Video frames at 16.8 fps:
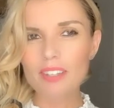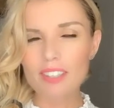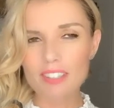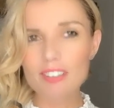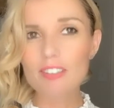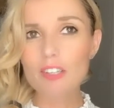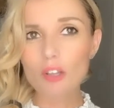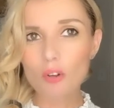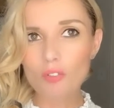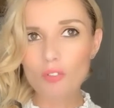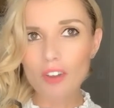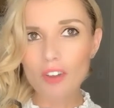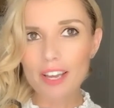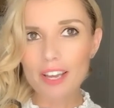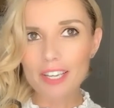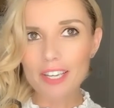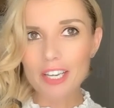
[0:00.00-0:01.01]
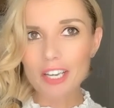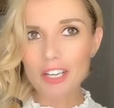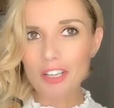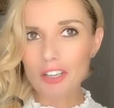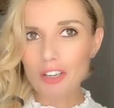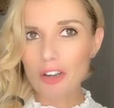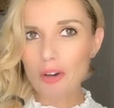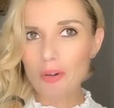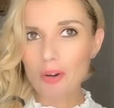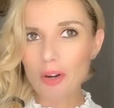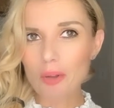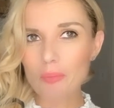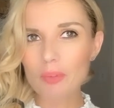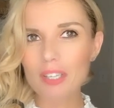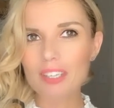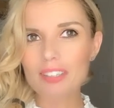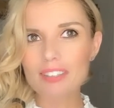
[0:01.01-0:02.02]
it's still vague. You know what I
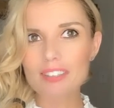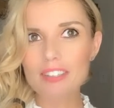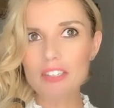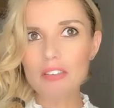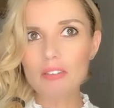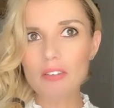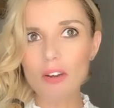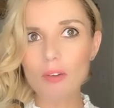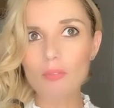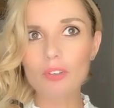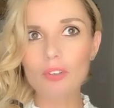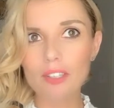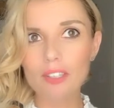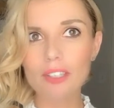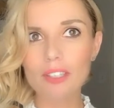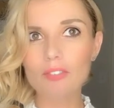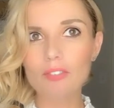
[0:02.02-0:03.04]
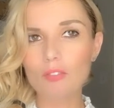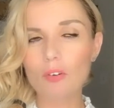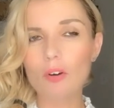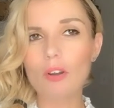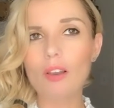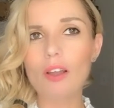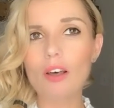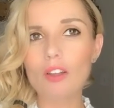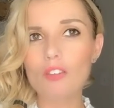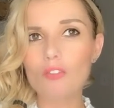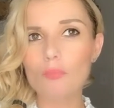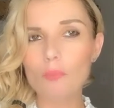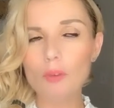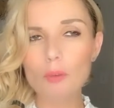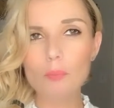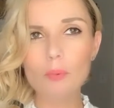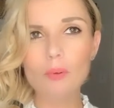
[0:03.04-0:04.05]
mean? It's still not really, for a lot
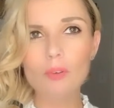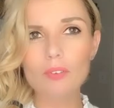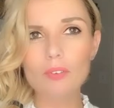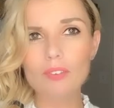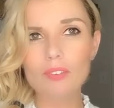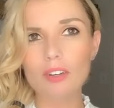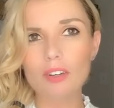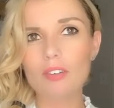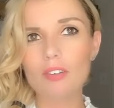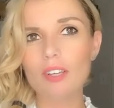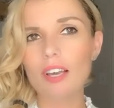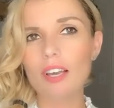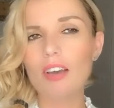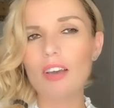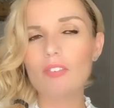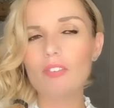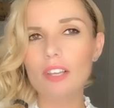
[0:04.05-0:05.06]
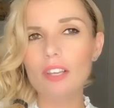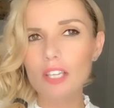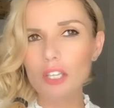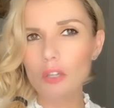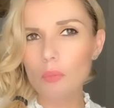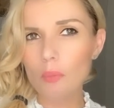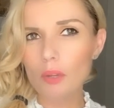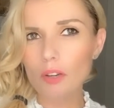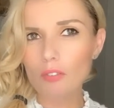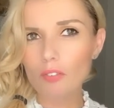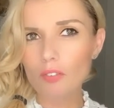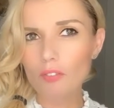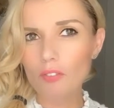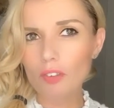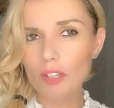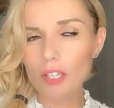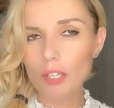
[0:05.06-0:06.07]
of people, that have a little bit of a
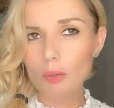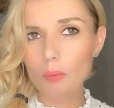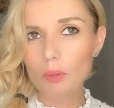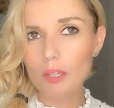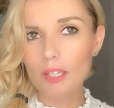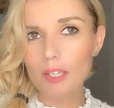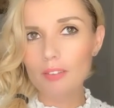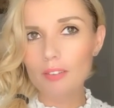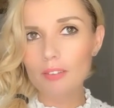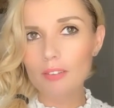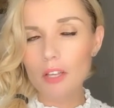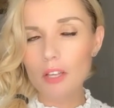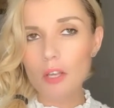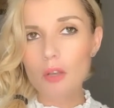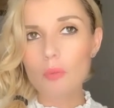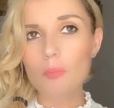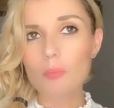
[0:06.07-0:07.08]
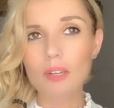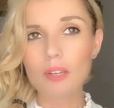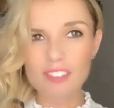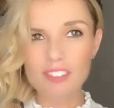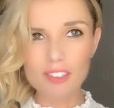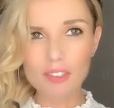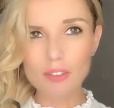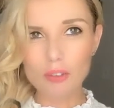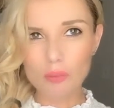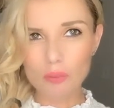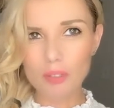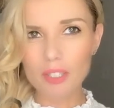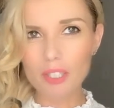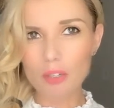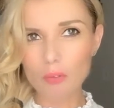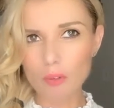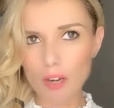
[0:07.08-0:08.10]
feeling with it, but I still don't
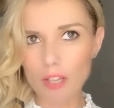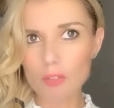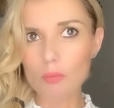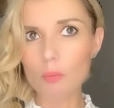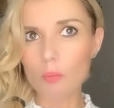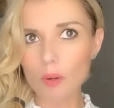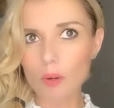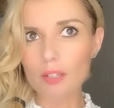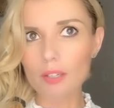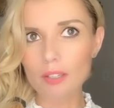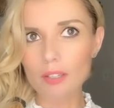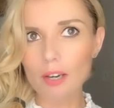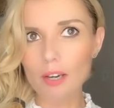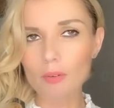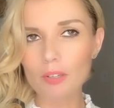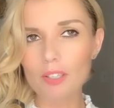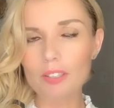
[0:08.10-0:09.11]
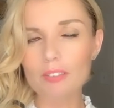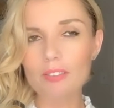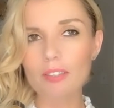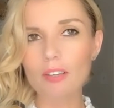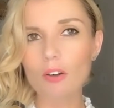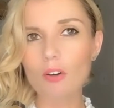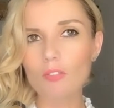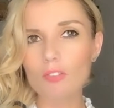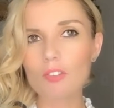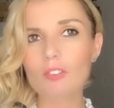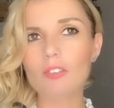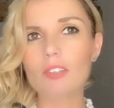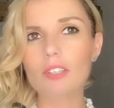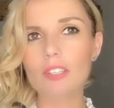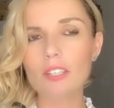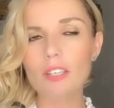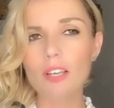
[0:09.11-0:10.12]
really grasp what it now is. And
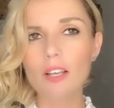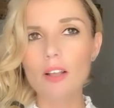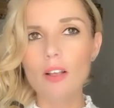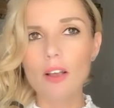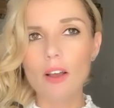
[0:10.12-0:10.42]
obviously,